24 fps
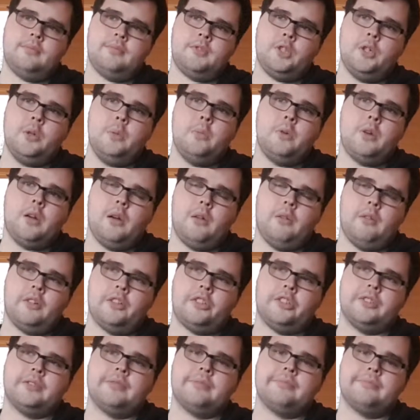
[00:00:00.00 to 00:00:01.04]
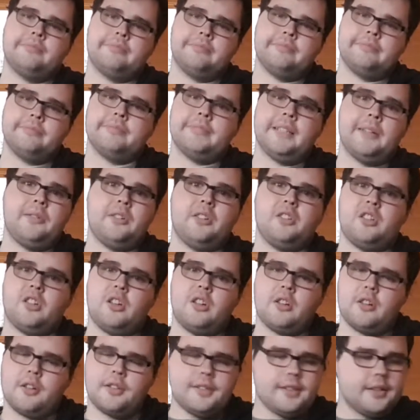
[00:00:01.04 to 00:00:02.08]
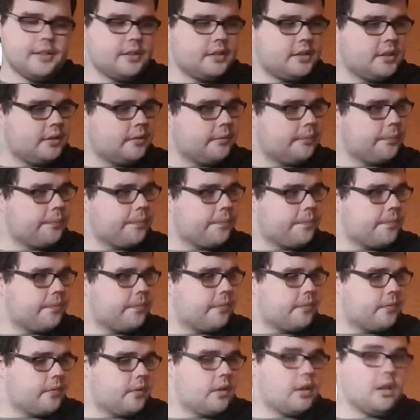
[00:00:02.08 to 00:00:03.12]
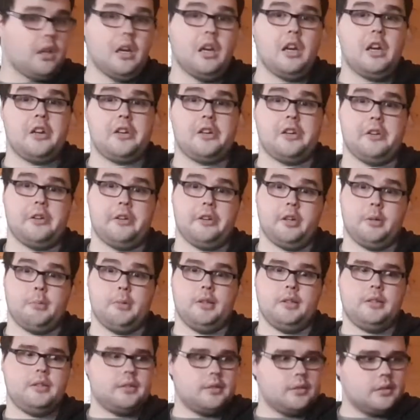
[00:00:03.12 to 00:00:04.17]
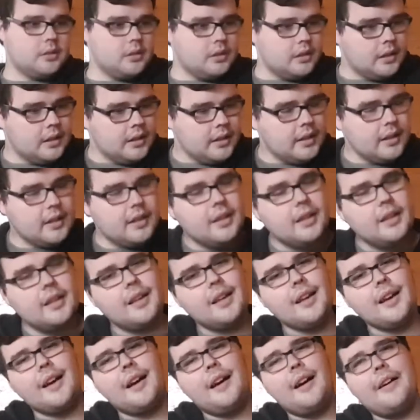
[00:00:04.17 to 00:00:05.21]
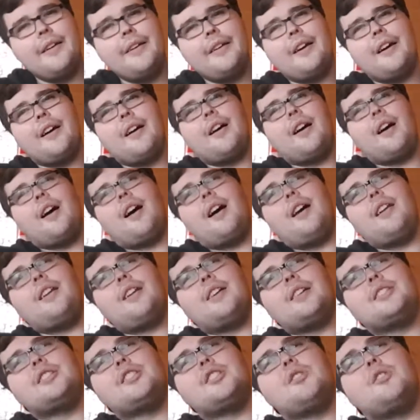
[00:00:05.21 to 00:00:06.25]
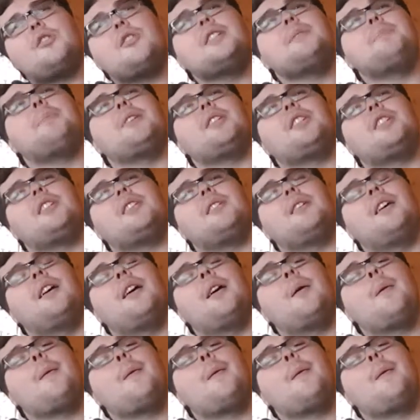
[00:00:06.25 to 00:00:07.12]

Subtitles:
Doom Coalition, I haven't got Dark Eyes yet, so I can't comment. I like to always picture